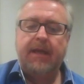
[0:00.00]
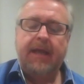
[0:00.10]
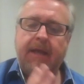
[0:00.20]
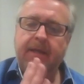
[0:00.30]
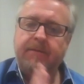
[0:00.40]

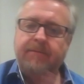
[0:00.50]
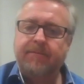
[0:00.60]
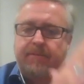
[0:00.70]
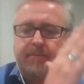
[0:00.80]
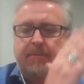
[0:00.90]
and
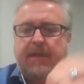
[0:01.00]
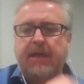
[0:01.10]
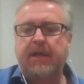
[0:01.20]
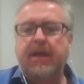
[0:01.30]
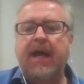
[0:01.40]

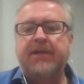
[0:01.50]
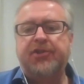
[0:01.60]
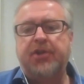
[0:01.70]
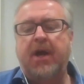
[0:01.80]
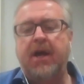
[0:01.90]
get a nice
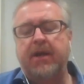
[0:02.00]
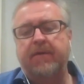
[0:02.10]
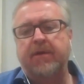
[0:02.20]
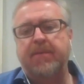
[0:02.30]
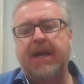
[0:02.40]
shot
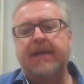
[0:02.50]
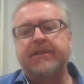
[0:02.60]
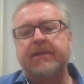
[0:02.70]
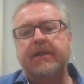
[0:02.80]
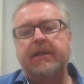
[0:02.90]
of
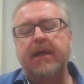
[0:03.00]
capacity